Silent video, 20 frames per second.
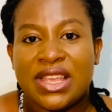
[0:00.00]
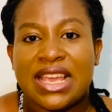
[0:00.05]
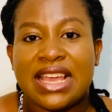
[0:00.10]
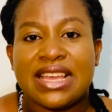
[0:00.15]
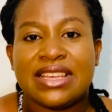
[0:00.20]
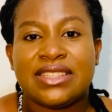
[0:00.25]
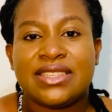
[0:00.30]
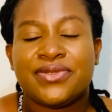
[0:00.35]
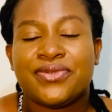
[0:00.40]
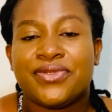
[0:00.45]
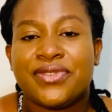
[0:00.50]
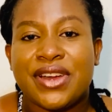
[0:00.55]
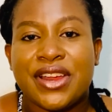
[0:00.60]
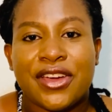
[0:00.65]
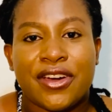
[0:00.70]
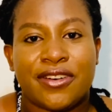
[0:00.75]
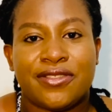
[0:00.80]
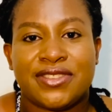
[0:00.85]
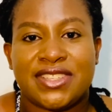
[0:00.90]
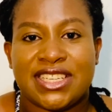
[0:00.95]
It's free
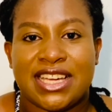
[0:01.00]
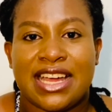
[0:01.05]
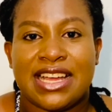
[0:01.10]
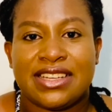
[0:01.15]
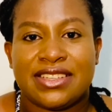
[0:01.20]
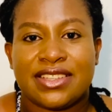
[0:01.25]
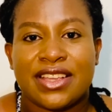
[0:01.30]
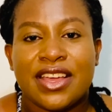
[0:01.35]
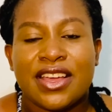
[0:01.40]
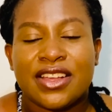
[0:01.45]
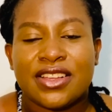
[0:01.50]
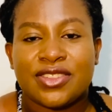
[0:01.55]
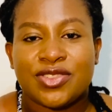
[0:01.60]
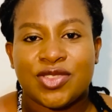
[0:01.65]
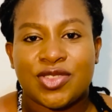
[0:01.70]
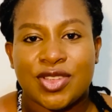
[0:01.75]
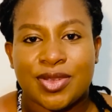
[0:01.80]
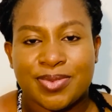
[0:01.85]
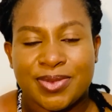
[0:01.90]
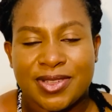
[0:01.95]
of charge.
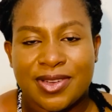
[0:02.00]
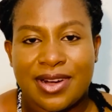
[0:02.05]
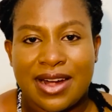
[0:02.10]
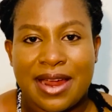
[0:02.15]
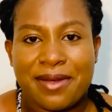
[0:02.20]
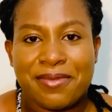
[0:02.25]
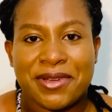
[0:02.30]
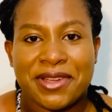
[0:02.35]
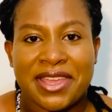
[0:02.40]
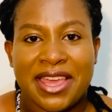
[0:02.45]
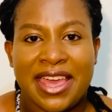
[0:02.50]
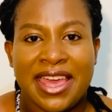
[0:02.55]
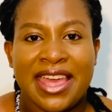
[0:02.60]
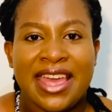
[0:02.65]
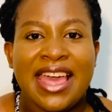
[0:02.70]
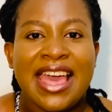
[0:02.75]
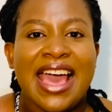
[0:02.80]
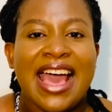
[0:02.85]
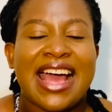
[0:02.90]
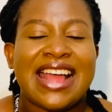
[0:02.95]
Subscribe, okay?
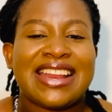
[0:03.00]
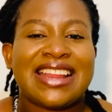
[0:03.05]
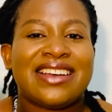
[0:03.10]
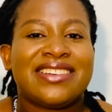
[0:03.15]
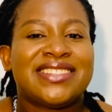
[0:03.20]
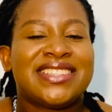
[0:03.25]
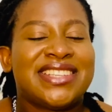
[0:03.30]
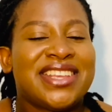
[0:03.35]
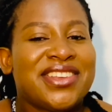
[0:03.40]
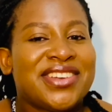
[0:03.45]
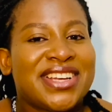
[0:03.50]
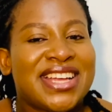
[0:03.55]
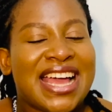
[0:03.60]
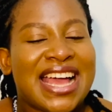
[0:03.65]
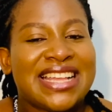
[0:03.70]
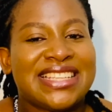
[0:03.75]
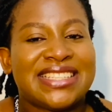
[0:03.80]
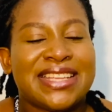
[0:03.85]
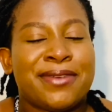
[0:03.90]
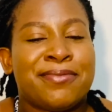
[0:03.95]
And I'll see you
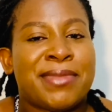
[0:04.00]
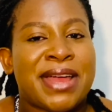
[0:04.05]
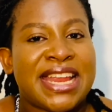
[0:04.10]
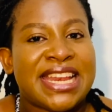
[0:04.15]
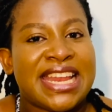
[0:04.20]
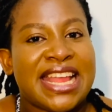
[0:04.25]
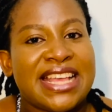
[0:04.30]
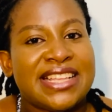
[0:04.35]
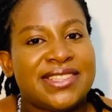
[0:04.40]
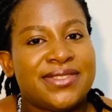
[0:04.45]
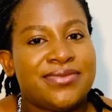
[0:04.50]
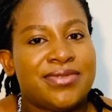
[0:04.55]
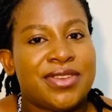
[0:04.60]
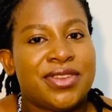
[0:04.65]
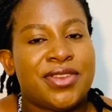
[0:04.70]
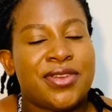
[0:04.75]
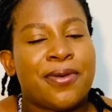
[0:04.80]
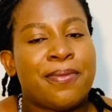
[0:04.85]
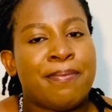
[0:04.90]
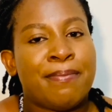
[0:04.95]
guys in my next
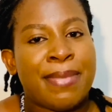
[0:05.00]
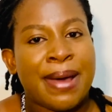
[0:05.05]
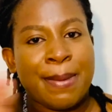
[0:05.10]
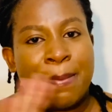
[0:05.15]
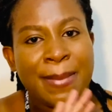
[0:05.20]
video. Bye